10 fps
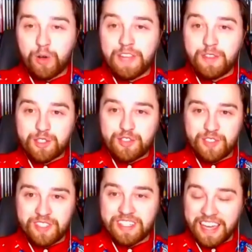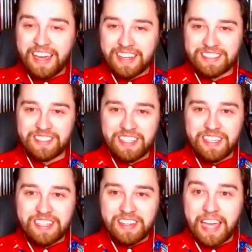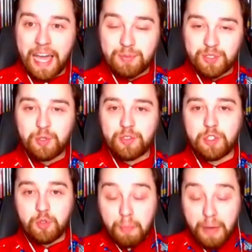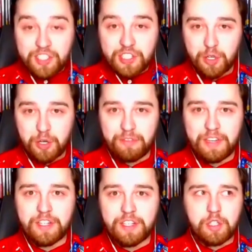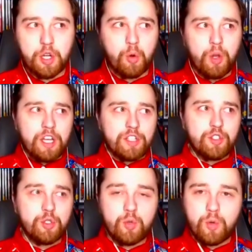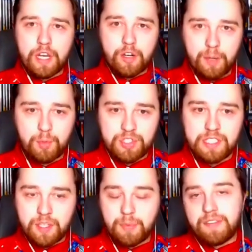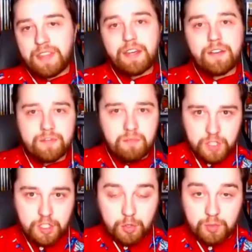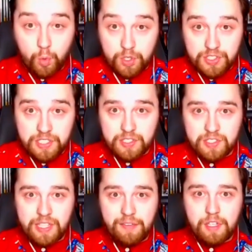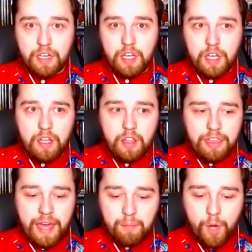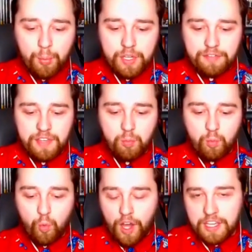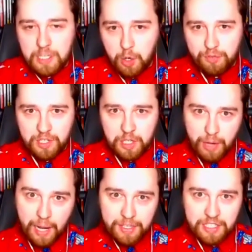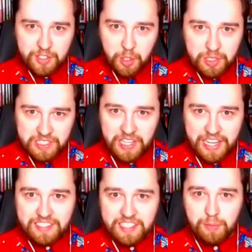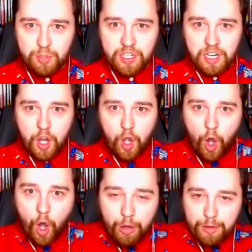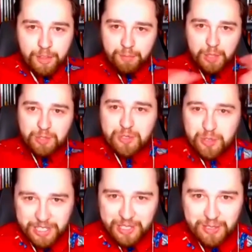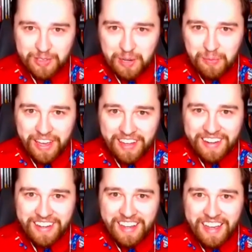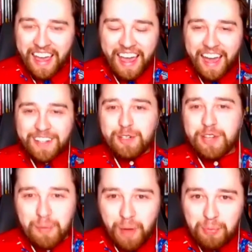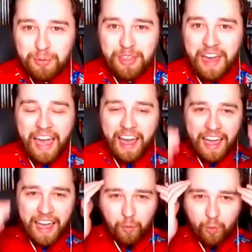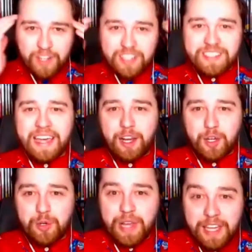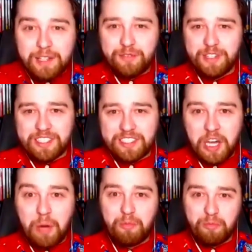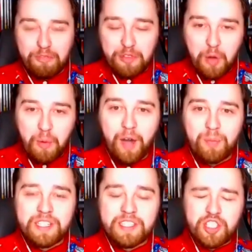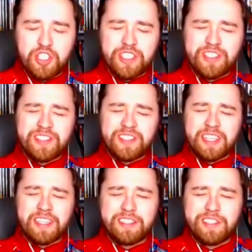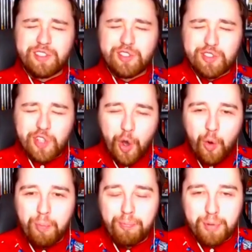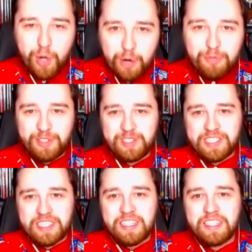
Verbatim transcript: you and know? there's yes. Like absolutely, and you mentioned Darth Vader. You know, two incredible scenes. Something at the end of *Clone War season seven, that moment of him walking over and grabbing Ahsoka's lightsaber. All yeah. the musical cues in there, man. How do you come up with that? How, how, what does that creativeness come flow out? Because it's just synced so perfectly.